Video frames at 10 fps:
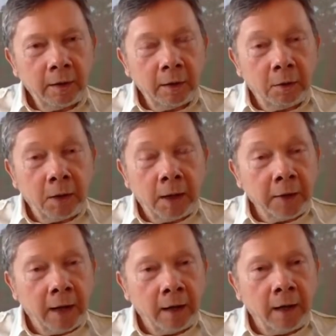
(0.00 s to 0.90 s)
You
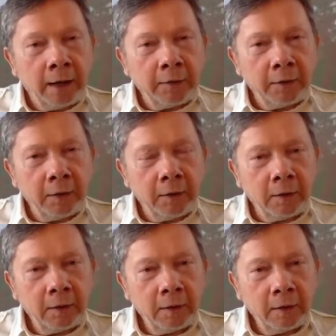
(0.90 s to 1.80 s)
can't analyze it.
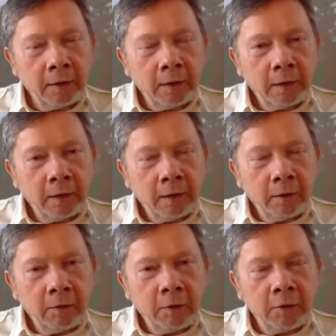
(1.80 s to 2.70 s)

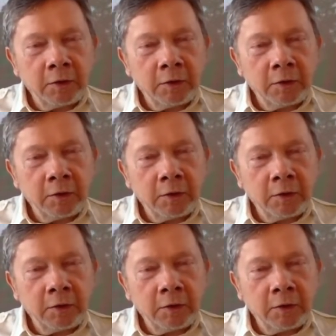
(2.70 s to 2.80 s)
You're